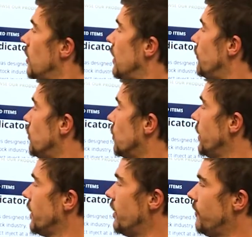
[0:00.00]
If you
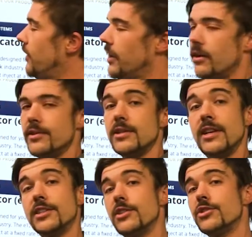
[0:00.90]
click on videos,
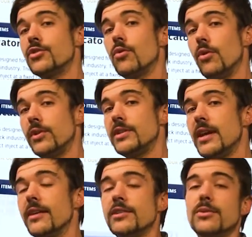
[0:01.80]
it's going to scroll us
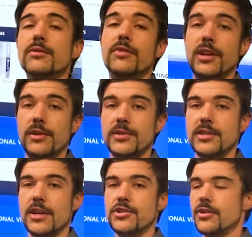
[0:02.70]
down to a video
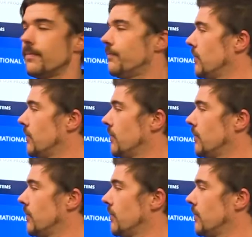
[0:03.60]
section.